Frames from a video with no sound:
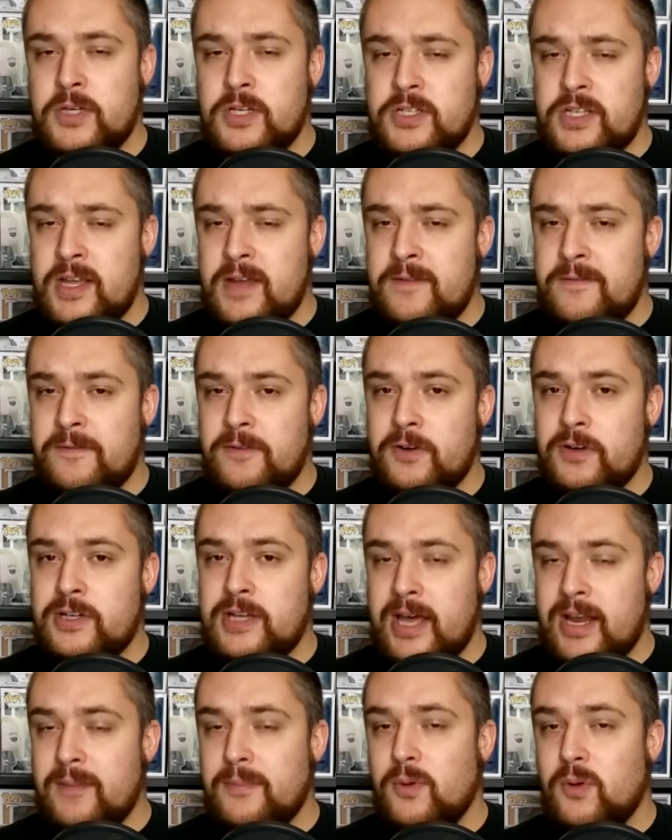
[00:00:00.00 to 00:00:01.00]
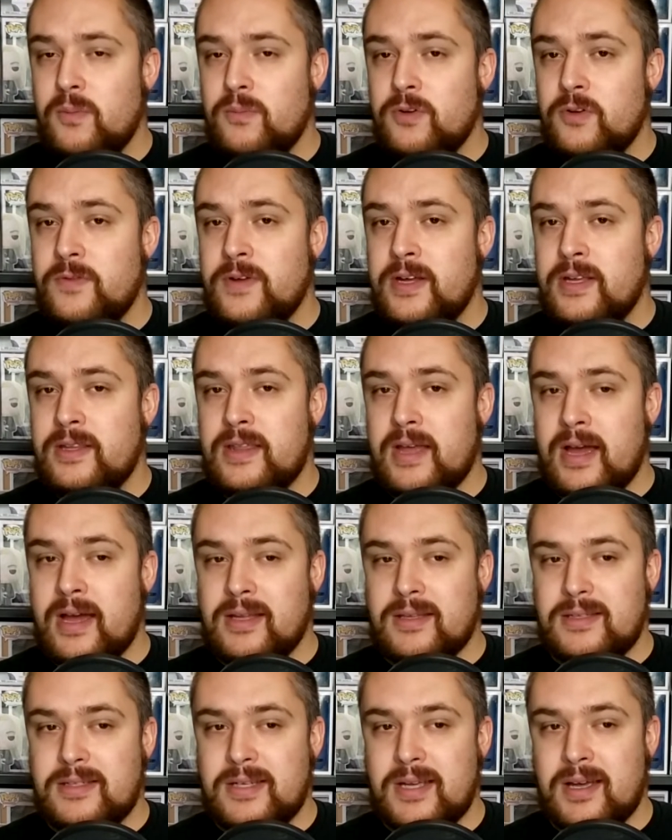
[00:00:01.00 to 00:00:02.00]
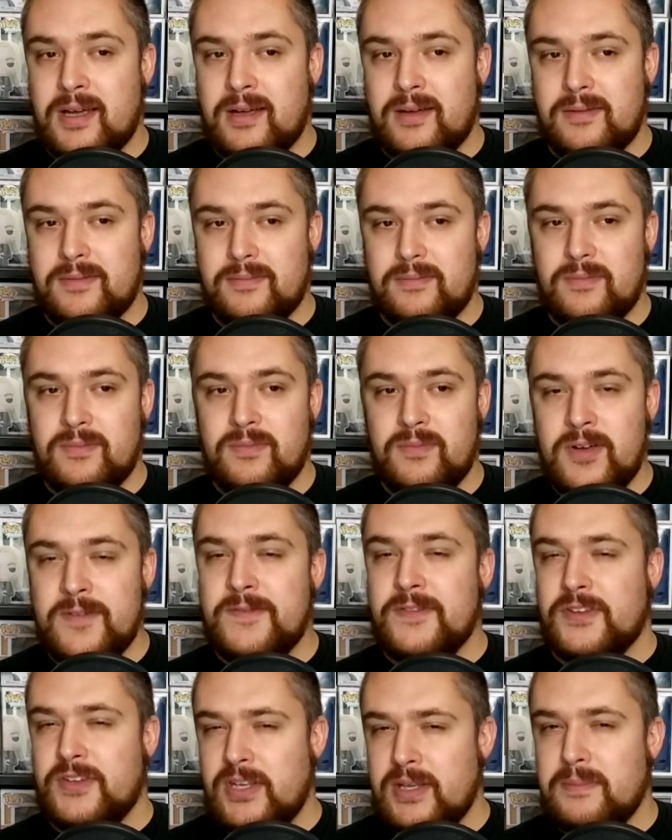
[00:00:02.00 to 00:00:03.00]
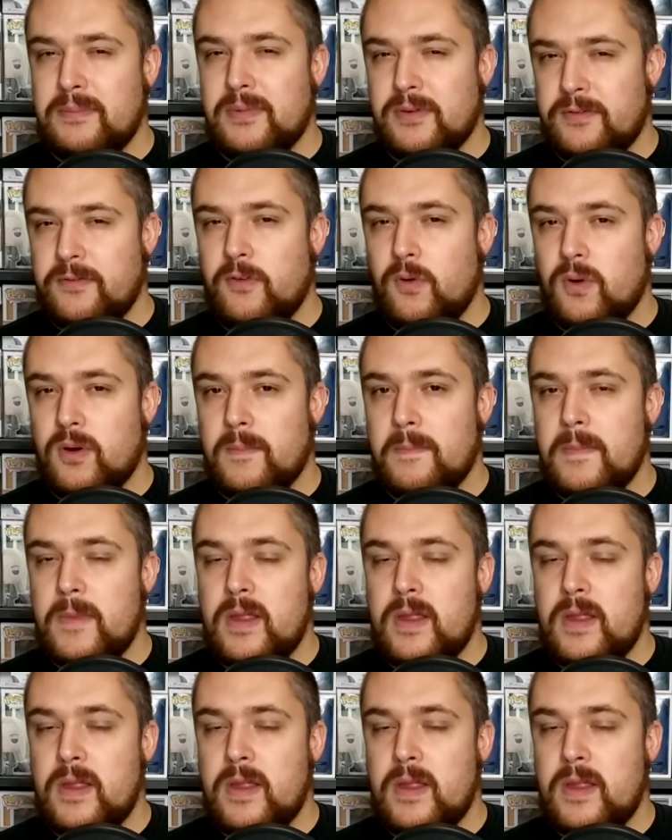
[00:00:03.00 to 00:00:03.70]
Just a forgettable movie that uh, we've seen before.